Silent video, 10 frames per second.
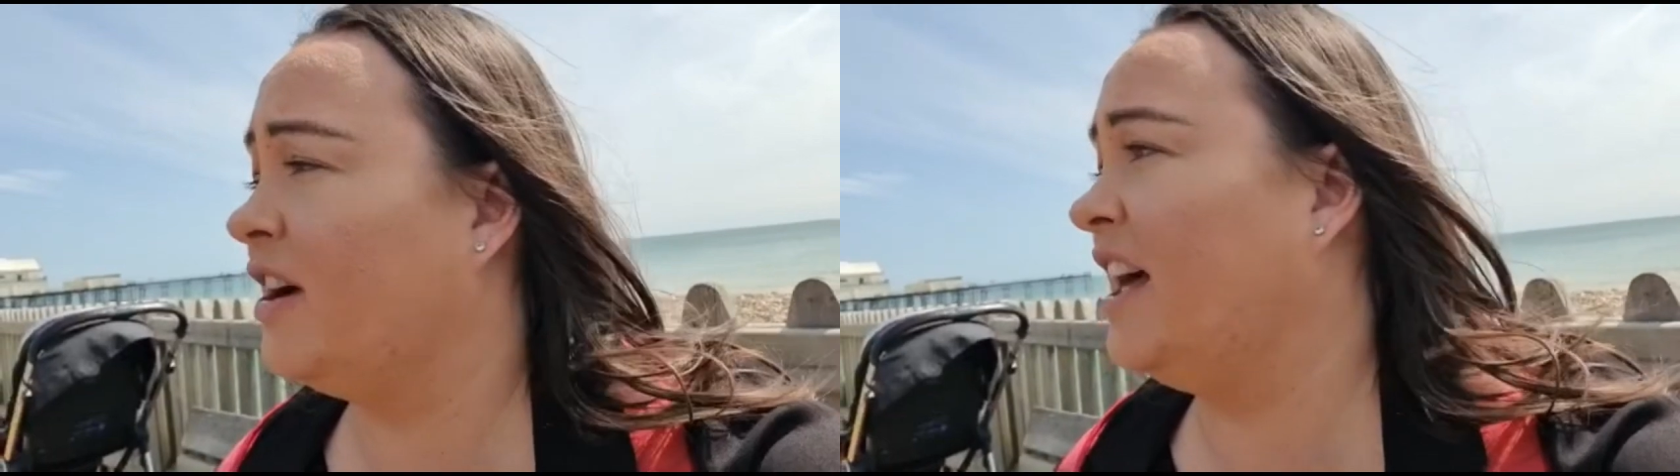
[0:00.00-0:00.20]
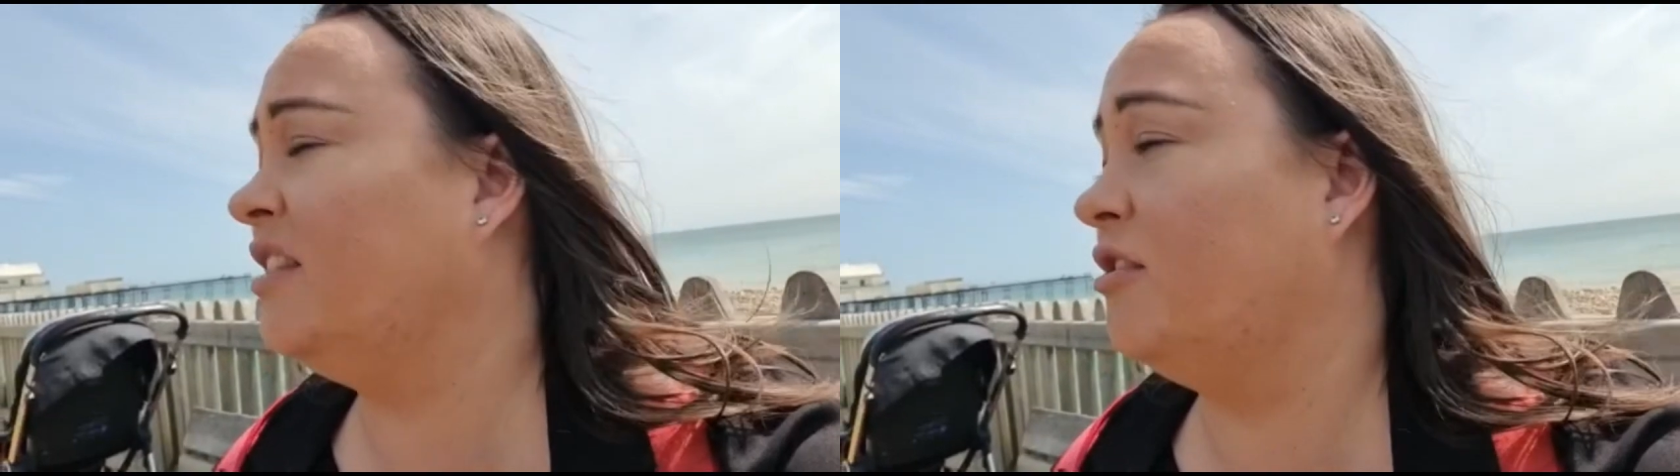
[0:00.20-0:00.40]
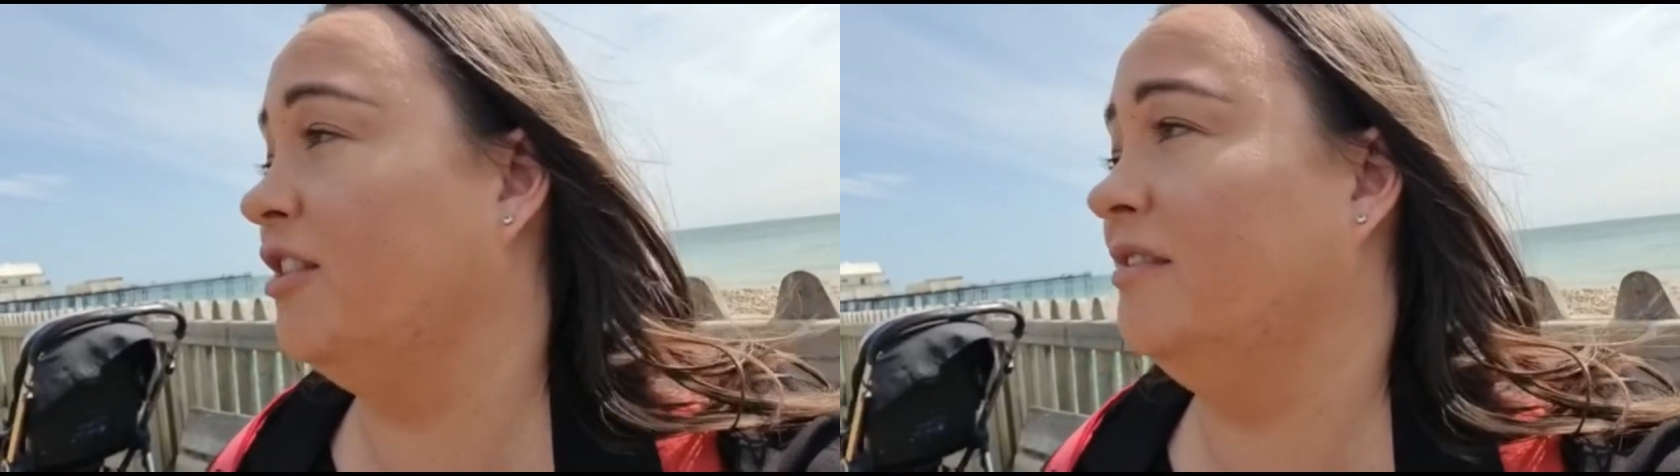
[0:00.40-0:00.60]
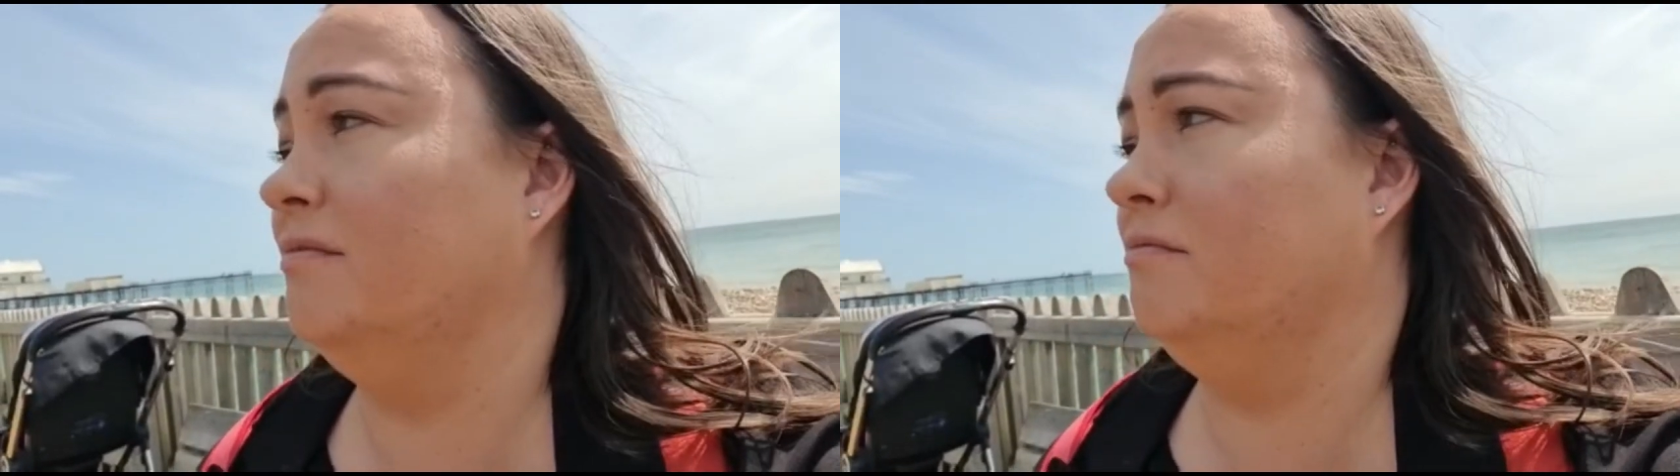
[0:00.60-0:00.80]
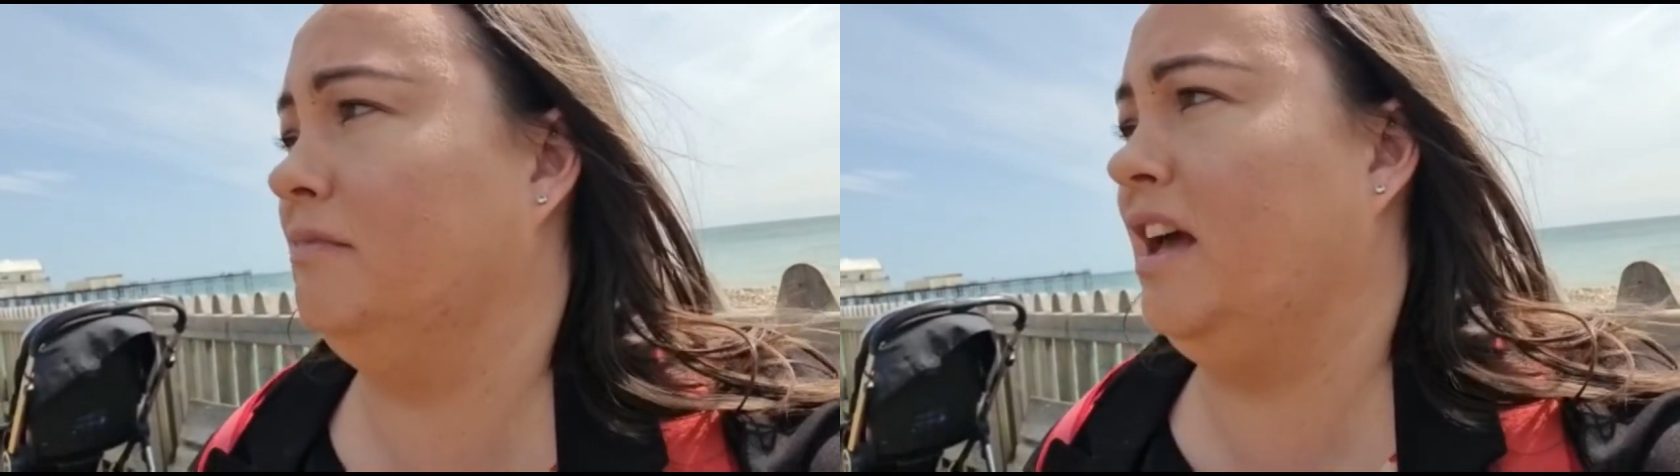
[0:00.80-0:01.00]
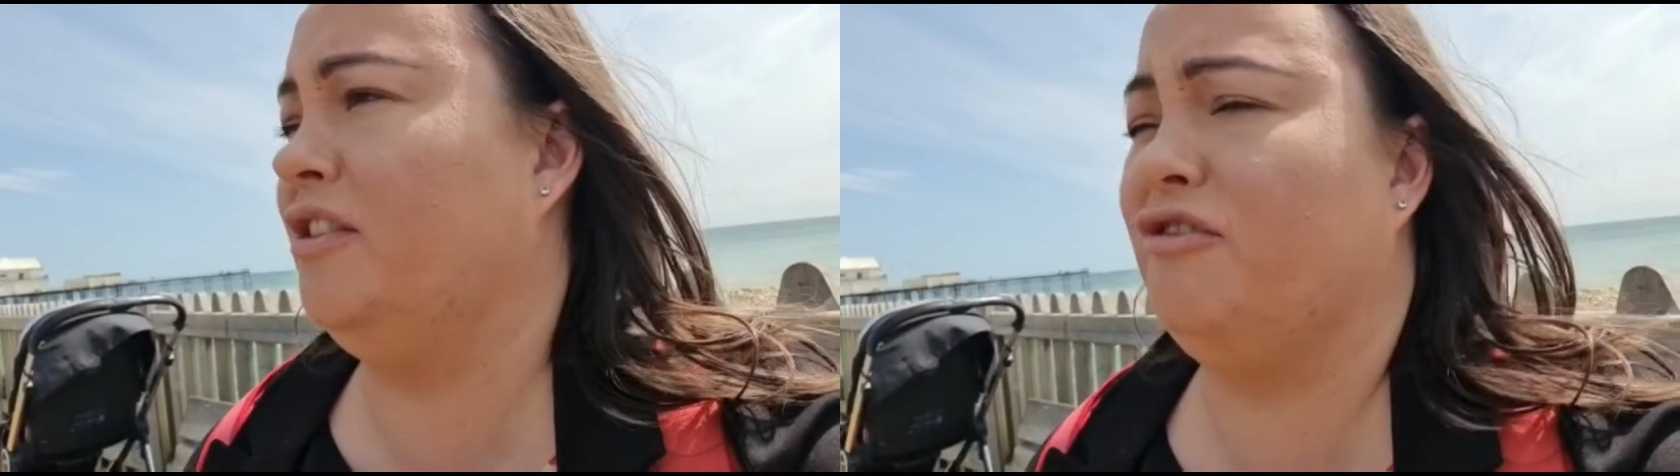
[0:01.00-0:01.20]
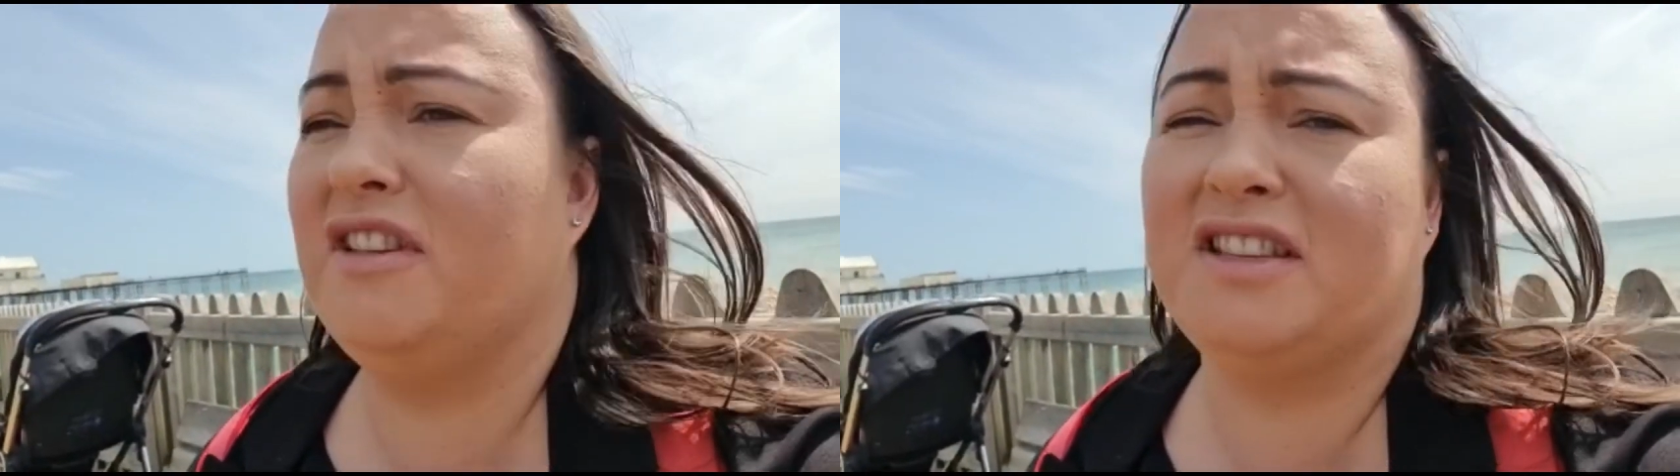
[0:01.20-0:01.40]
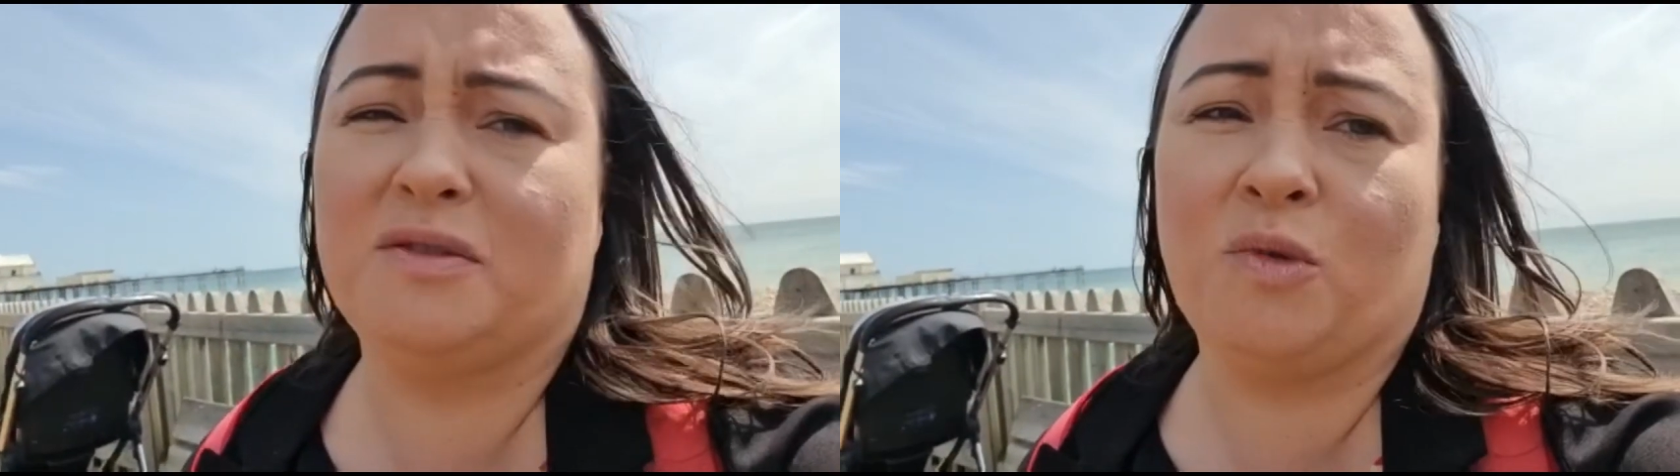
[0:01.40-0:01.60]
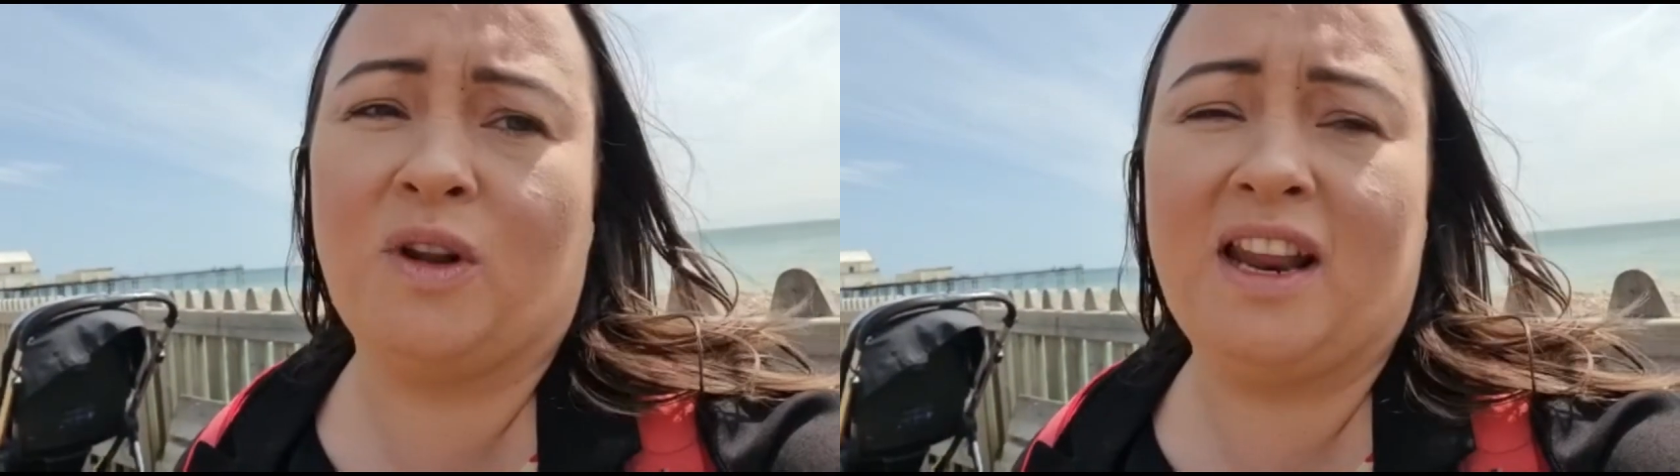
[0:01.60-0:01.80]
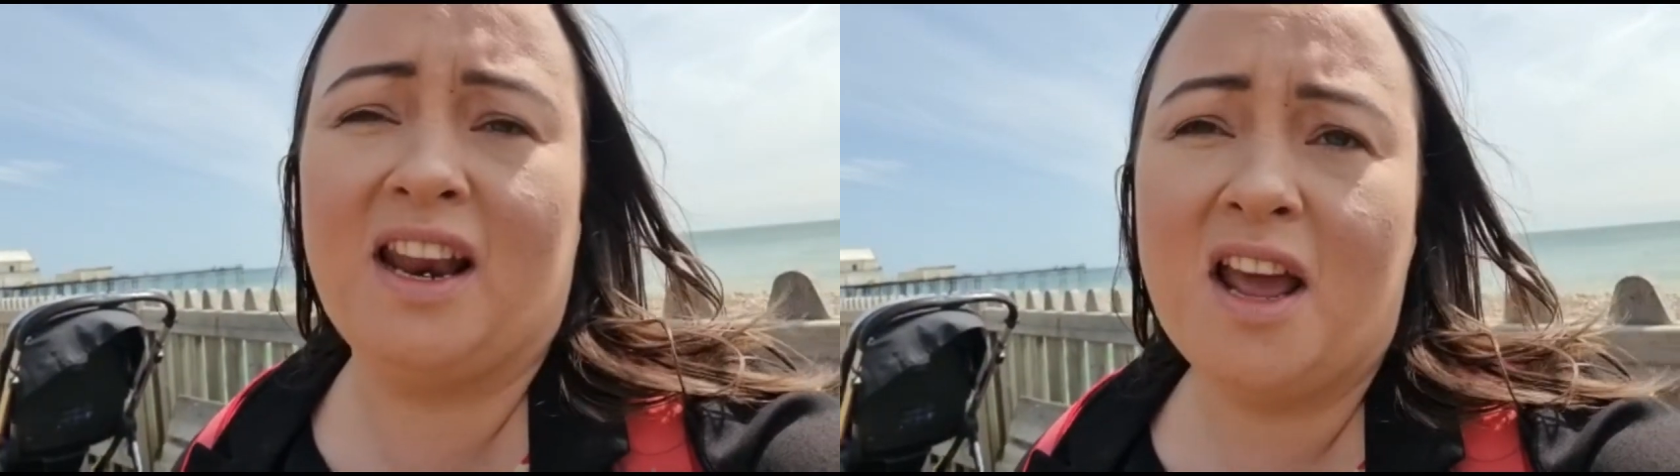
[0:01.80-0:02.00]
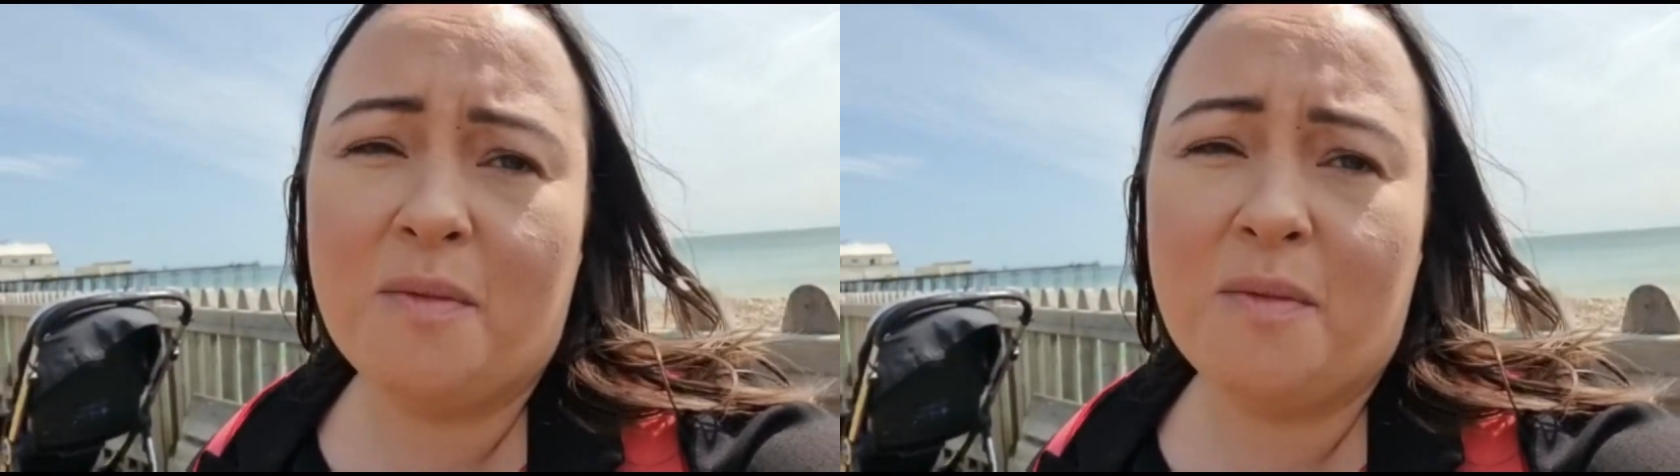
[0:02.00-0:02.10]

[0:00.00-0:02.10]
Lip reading: I've had three this morning.